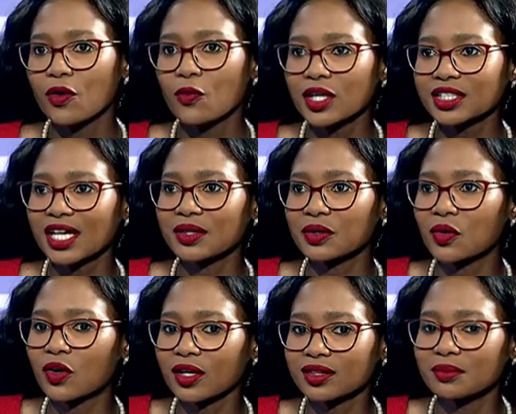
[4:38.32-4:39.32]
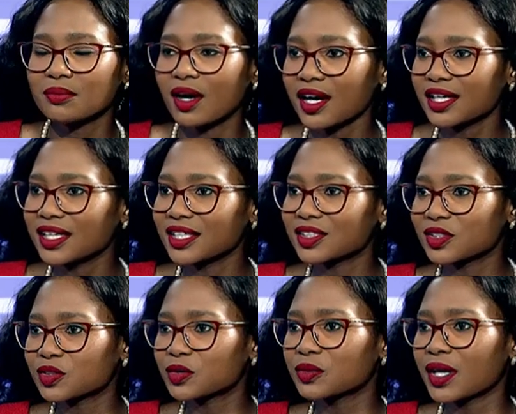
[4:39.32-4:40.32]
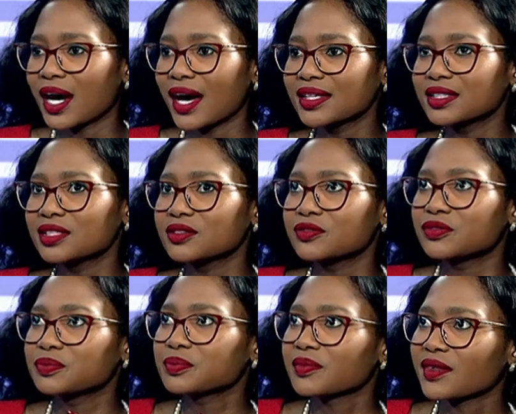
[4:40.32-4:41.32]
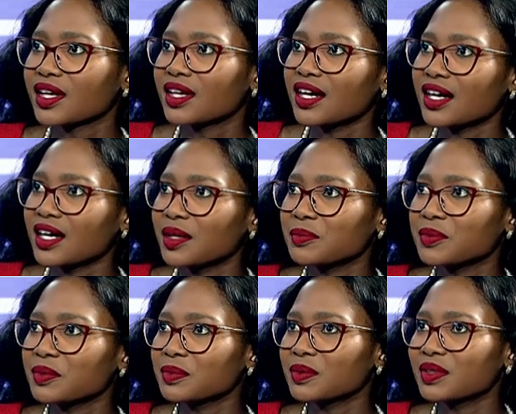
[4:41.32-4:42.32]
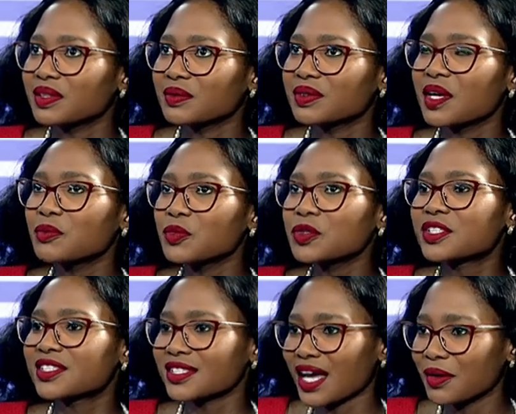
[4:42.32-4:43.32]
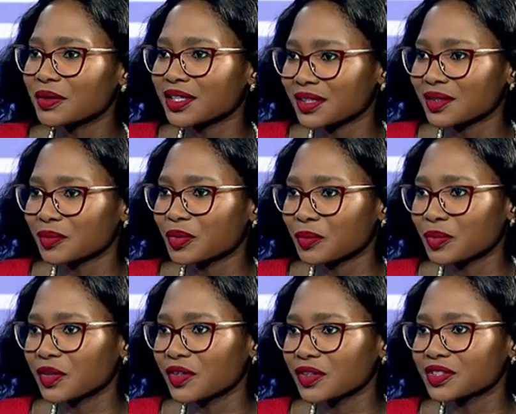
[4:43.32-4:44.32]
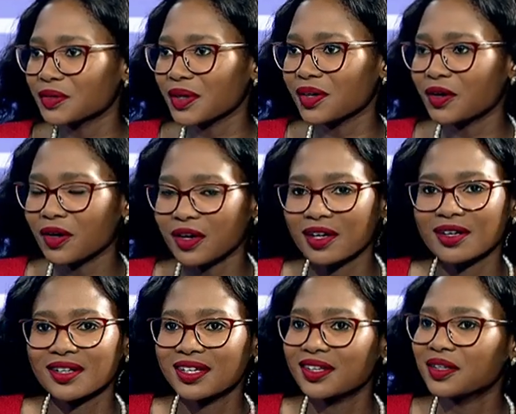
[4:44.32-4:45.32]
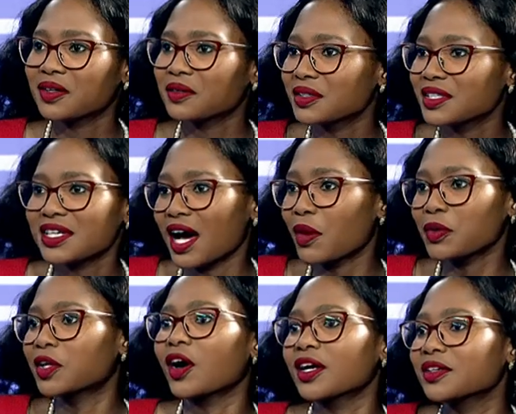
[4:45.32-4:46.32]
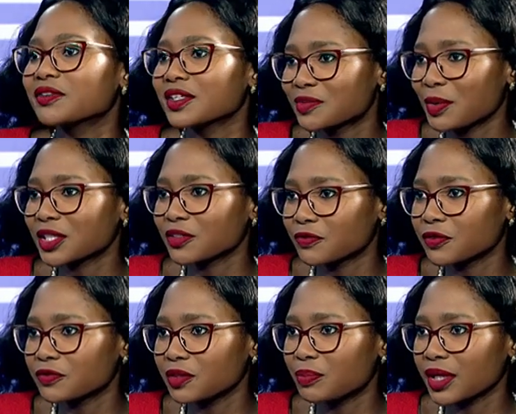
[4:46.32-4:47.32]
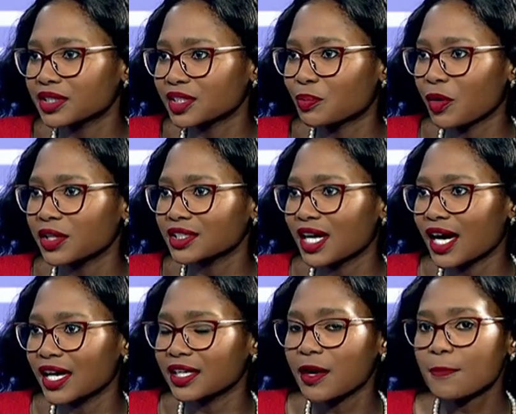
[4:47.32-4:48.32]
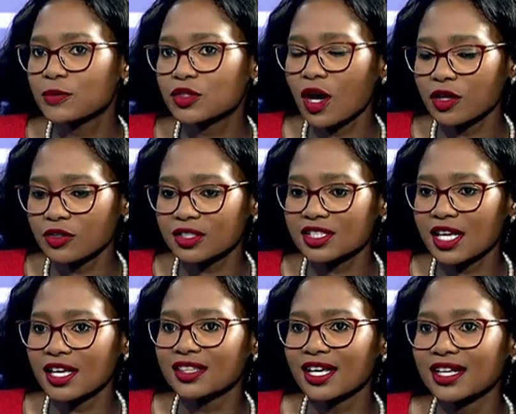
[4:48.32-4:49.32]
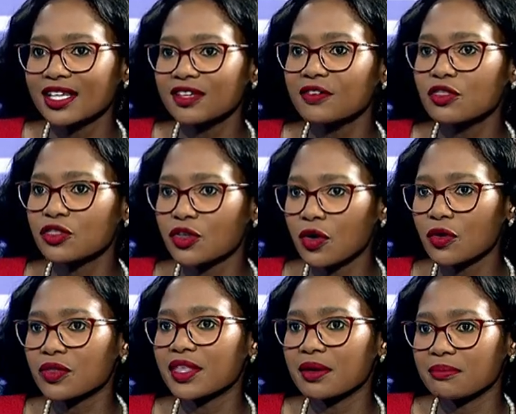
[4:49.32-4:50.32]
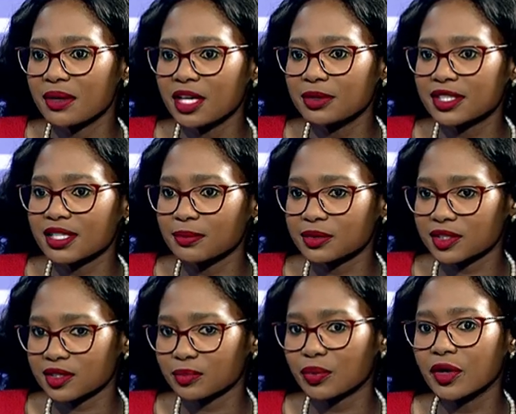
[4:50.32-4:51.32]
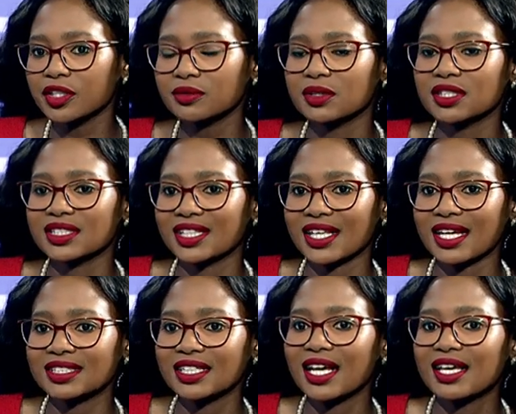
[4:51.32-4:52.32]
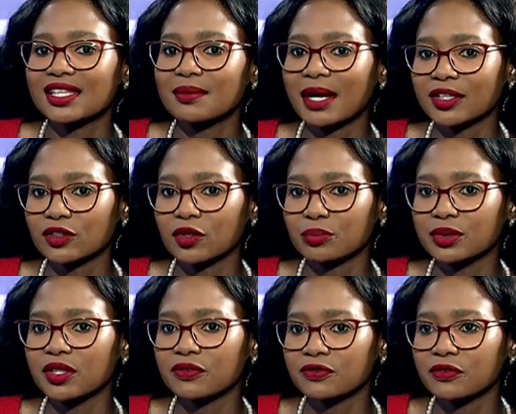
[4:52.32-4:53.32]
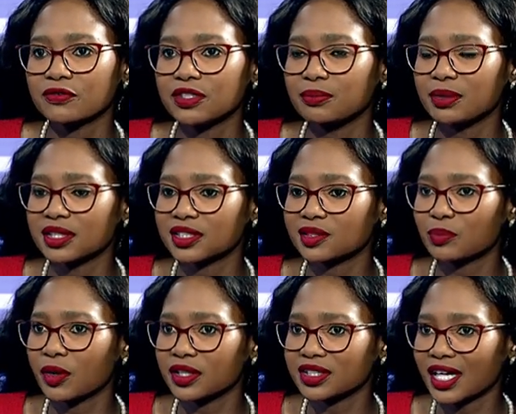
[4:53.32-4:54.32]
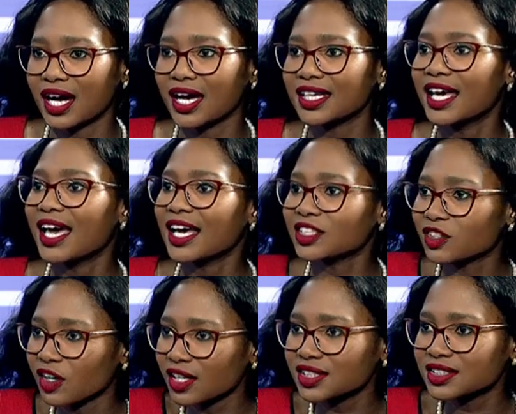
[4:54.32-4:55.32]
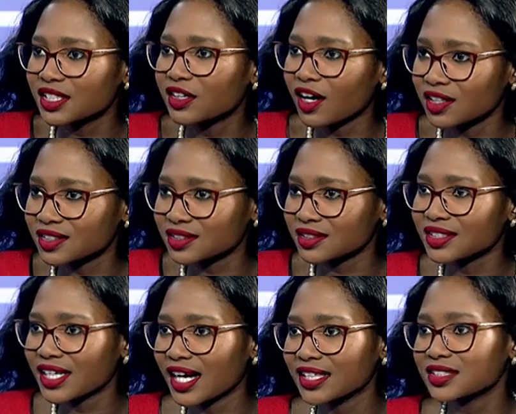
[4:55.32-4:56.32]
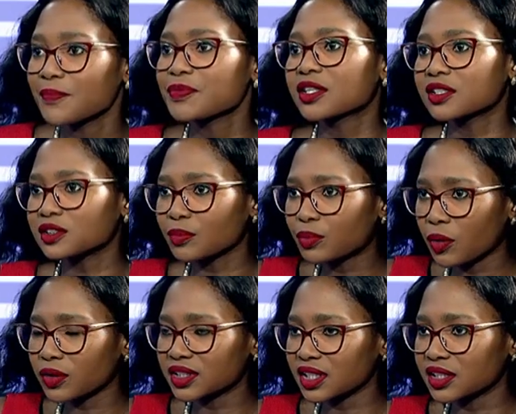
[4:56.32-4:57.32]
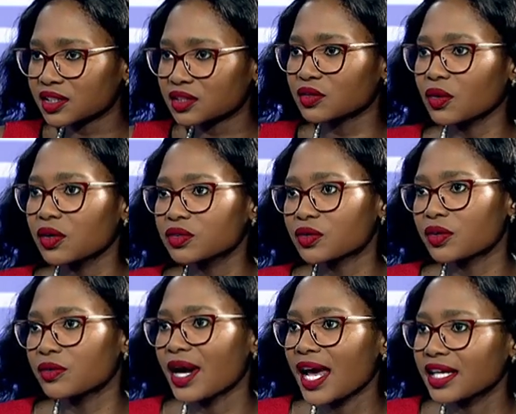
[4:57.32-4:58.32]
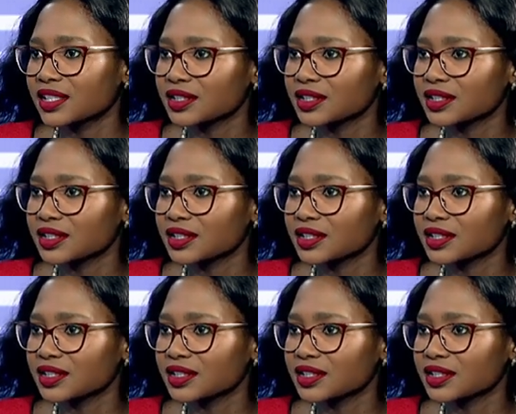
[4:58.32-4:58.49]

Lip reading: which got the market to kind of, their mood soured a little bit because they were like, oh, now we can't even expect a 50 basis point hike. So are you saying that even though there may be some disappointment that there might not be a 50 basis point hike, as long as there are still cuts, the support is still going to the rand?